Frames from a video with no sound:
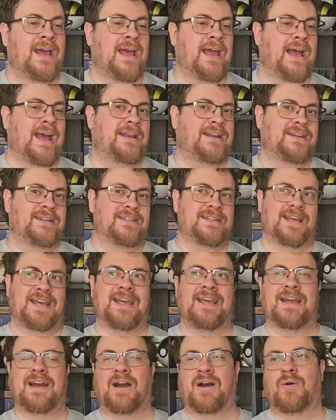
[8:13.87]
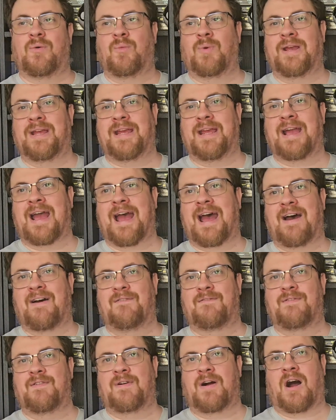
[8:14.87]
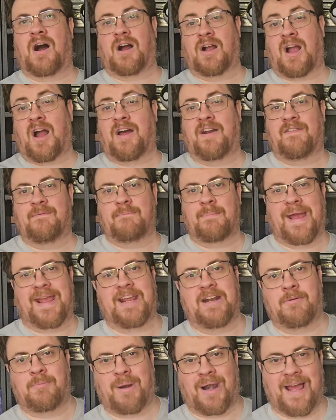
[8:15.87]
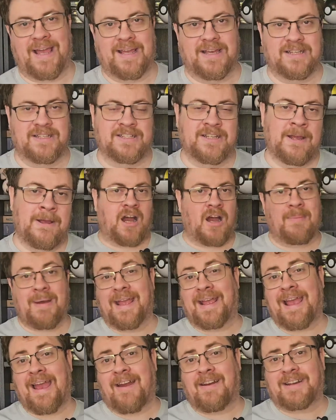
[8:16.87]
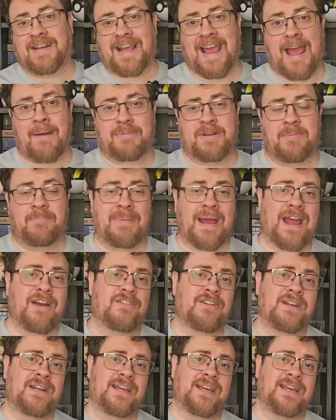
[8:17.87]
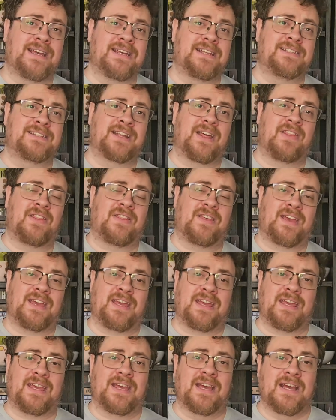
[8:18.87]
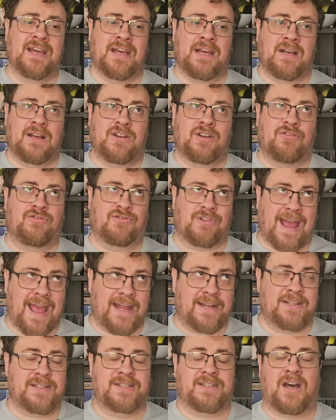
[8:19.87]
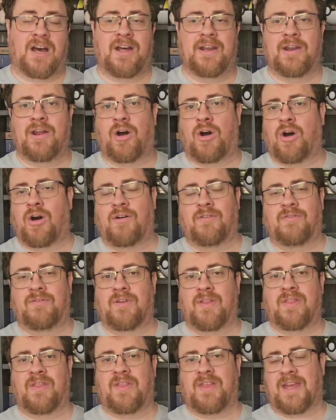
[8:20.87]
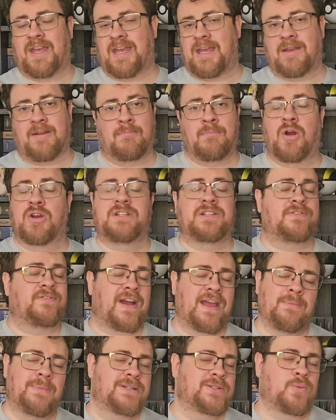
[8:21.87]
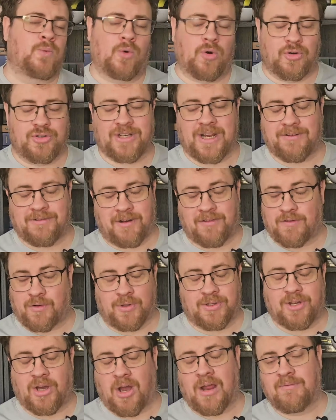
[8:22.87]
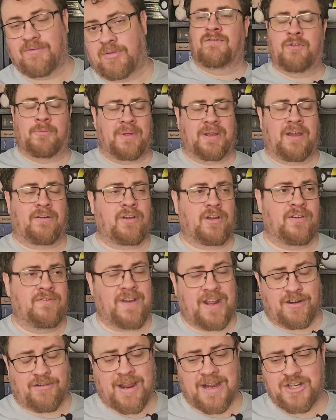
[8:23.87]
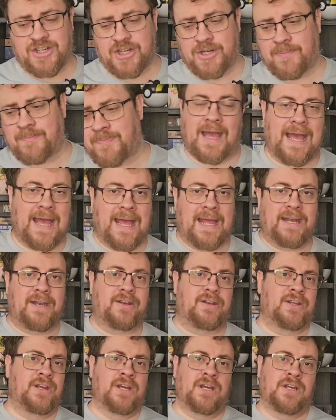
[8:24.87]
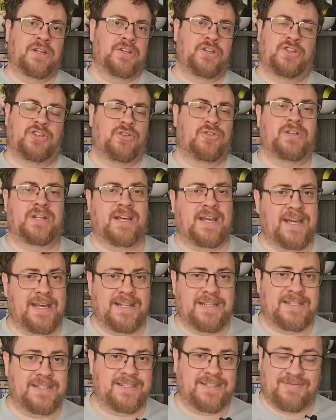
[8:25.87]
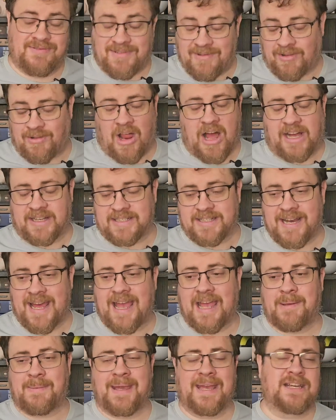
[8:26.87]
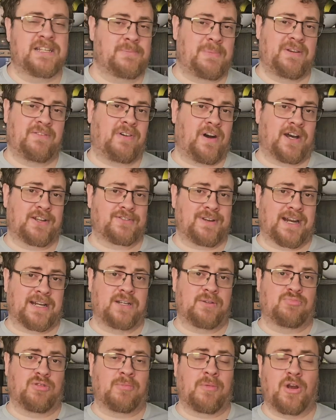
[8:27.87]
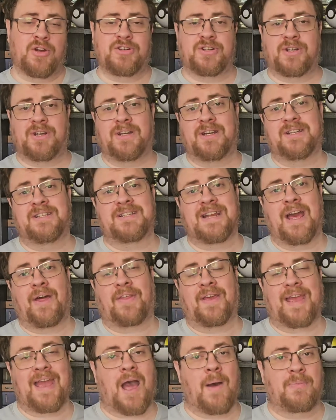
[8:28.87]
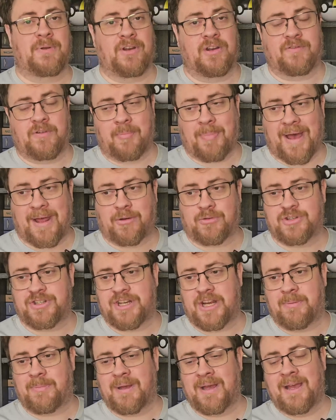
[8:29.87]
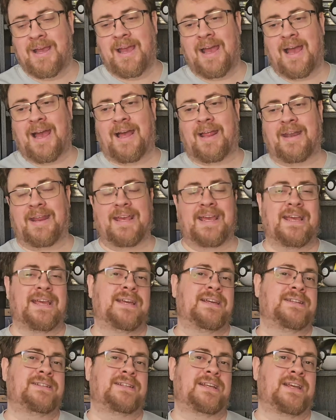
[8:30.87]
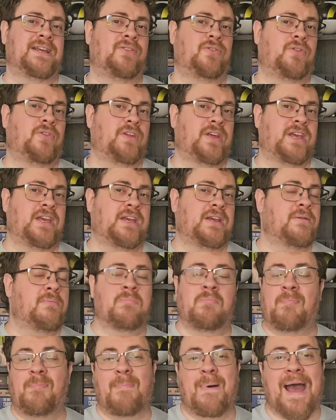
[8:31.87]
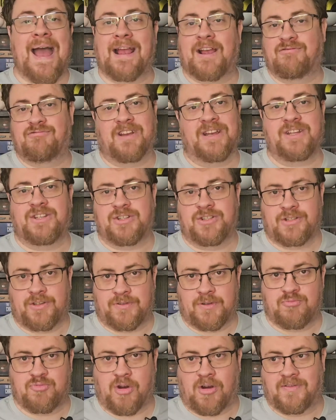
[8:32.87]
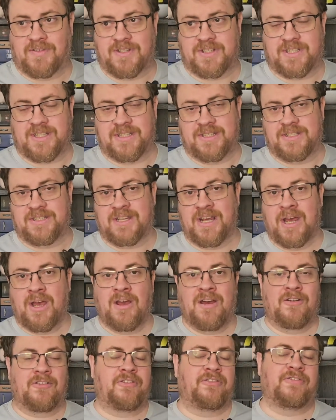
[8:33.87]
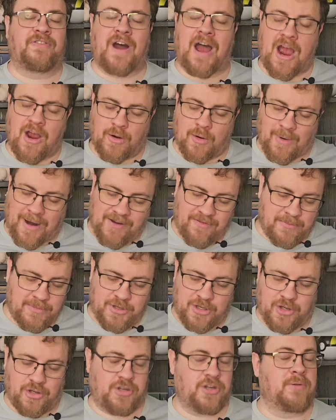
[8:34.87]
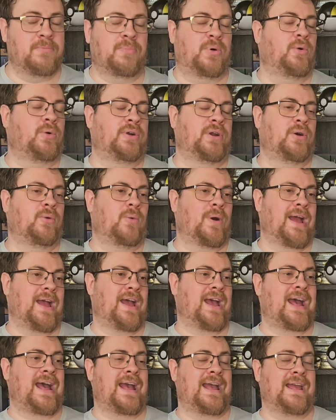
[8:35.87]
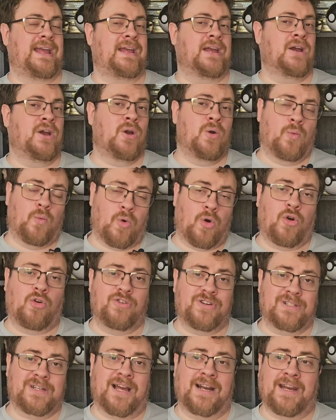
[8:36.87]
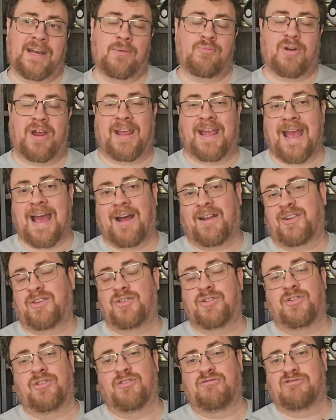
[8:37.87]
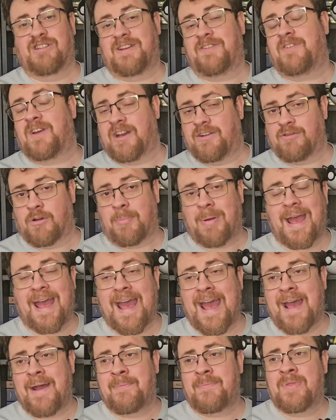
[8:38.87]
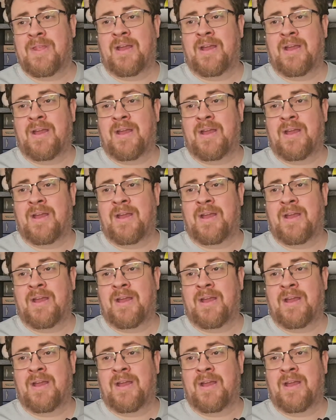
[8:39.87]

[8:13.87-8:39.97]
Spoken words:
And it is here we have our kind of main players. Our main character, Captain Baron, is the grandson of the most famous war general of all time from the Confederation, and due to his last name, he has been fast-tracked to promotion and is now the captain of a battleship, and he is in the back regions of the provinces, far away from the Union border, where a war is likely to break out to refit and repair